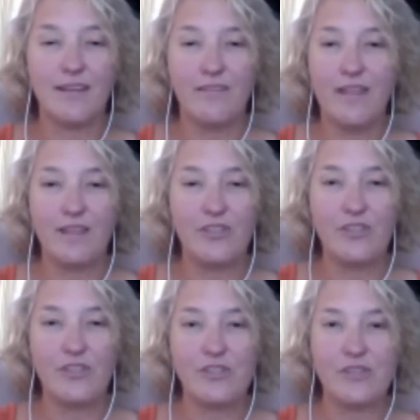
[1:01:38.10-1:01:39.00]
it's
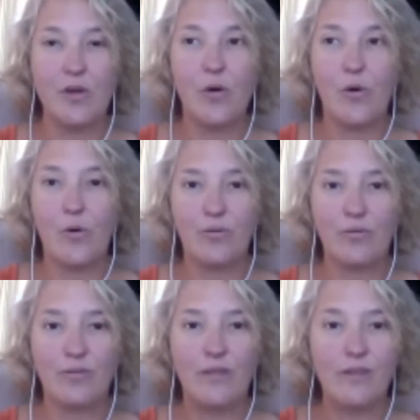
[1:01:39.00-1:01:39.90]
just so,
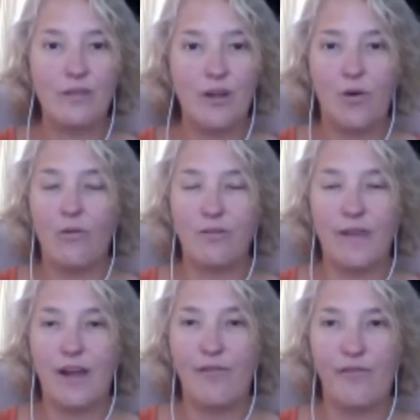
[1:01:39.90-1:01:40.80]
you know,
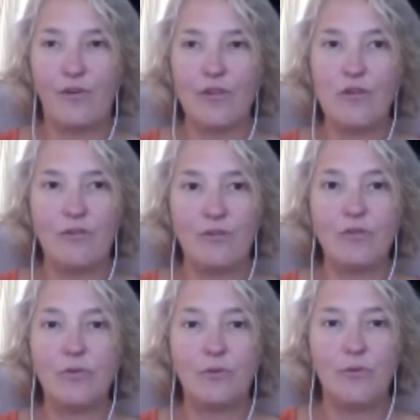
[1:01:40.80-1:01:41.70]
there for you to
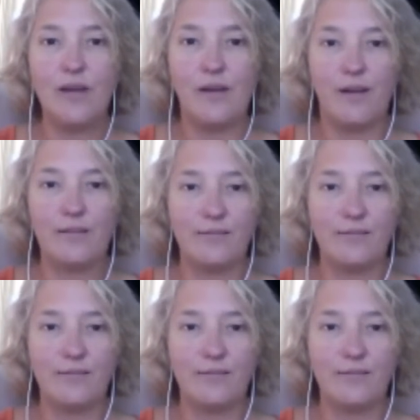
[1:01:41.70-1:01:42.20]
do here.